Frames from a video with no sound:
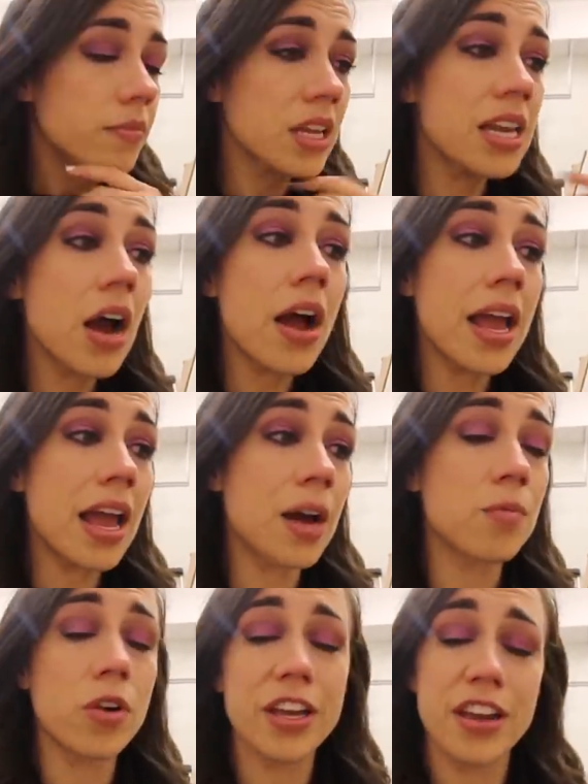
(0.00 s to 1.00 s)
Now I
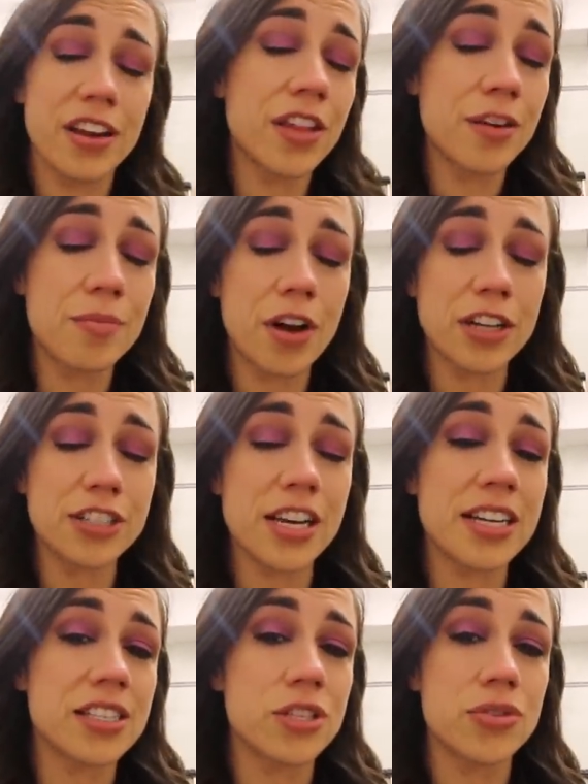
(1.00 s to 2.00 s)
am working on other
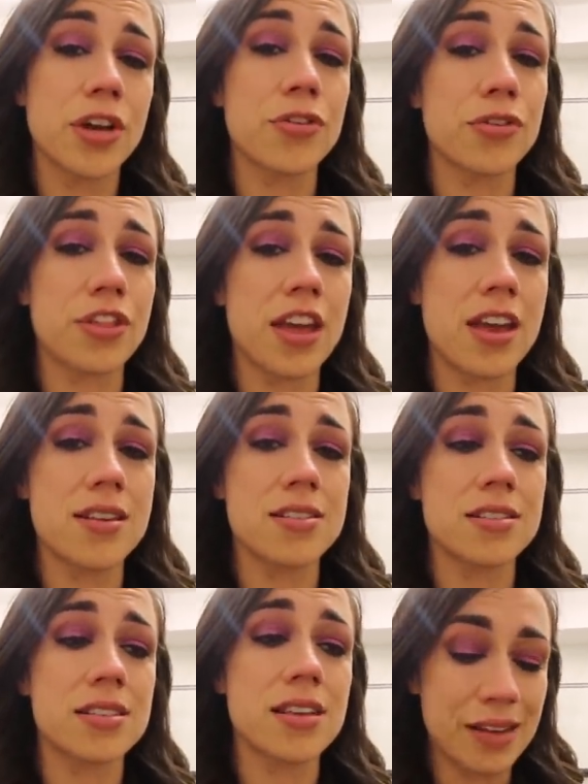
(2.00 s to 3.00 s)
projects and doing other things.